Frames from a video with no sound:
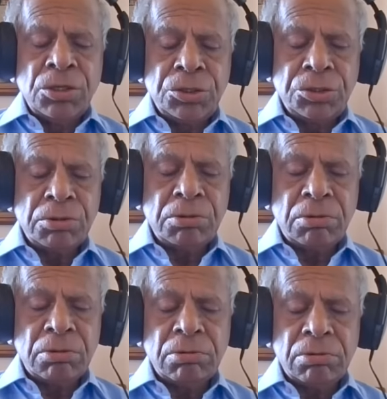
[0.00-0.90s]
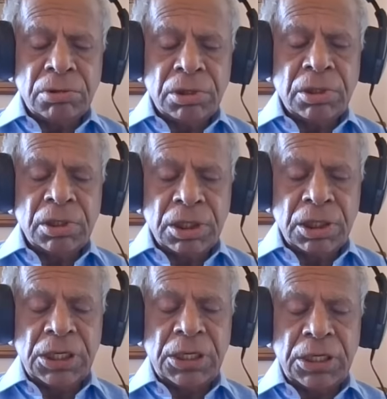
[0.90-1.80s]
So
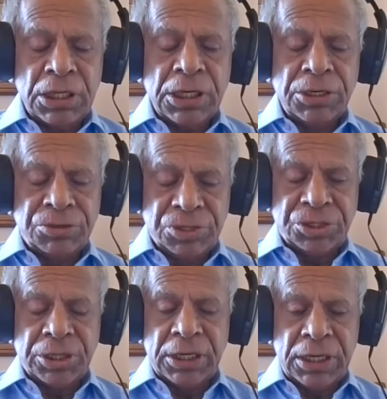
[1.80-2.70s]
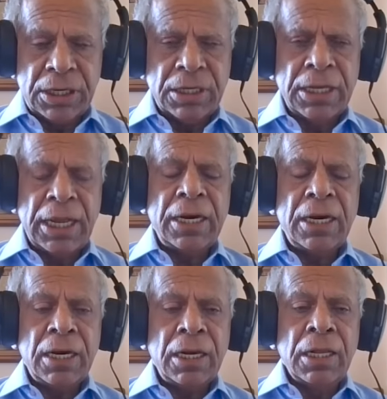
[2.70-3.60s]
he insisted.
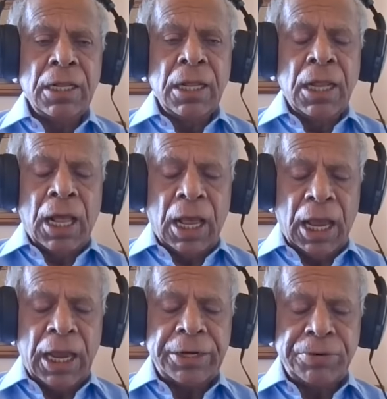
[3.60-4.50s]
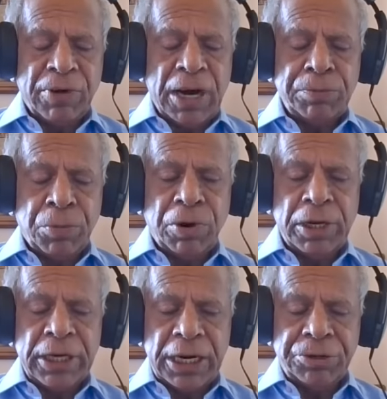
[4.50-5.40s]
Then at one
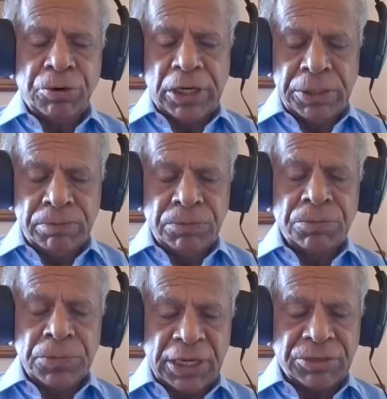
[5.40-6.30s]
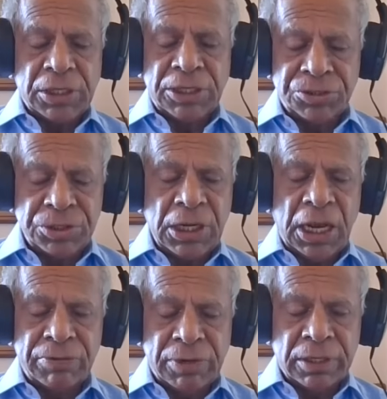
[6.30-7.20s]
point I told him, Excellency,
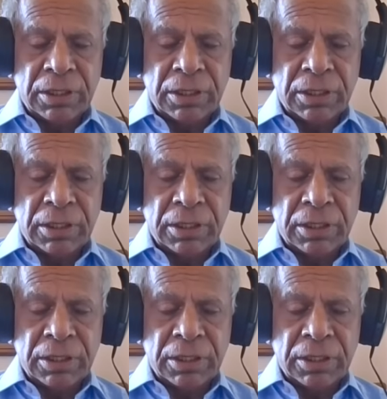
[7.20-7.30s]
I'll